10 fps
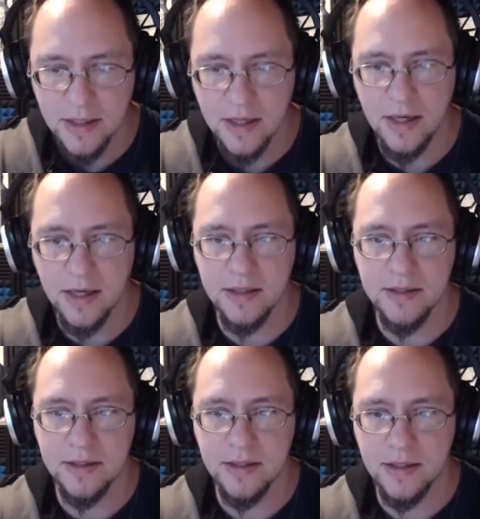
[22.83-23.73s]

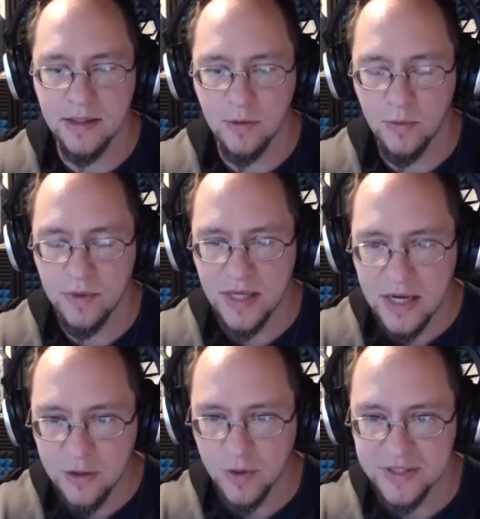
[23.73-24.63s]
with the
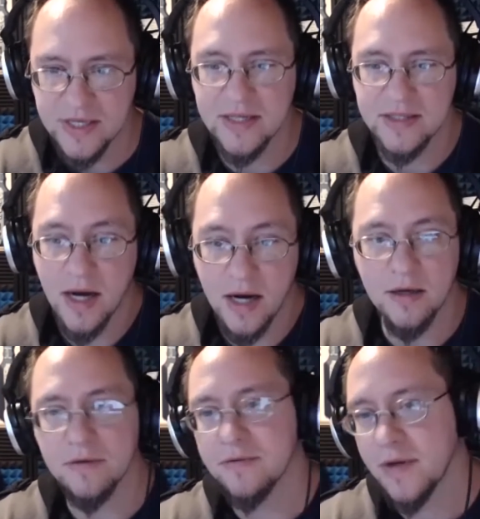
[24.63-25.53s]
intricacies
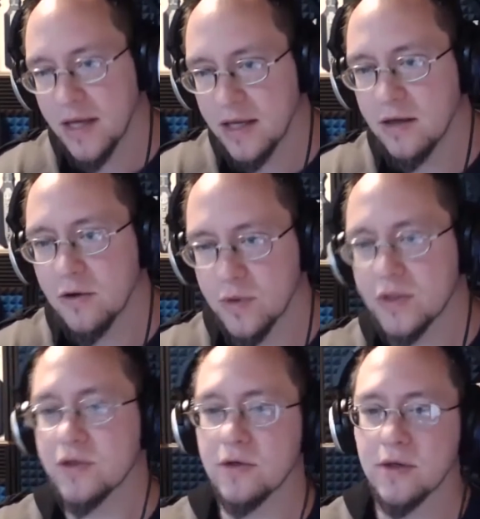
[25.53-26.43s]
of a
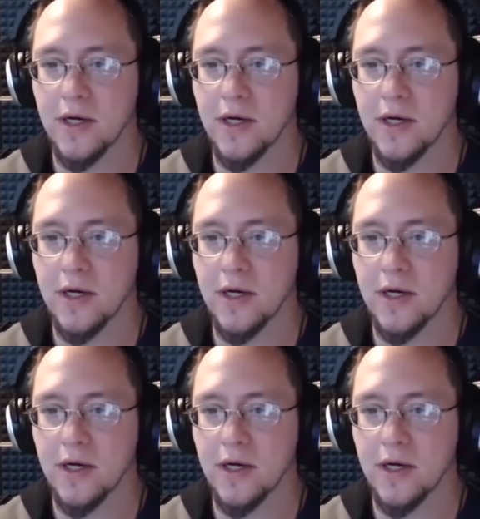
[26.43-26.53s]
creature.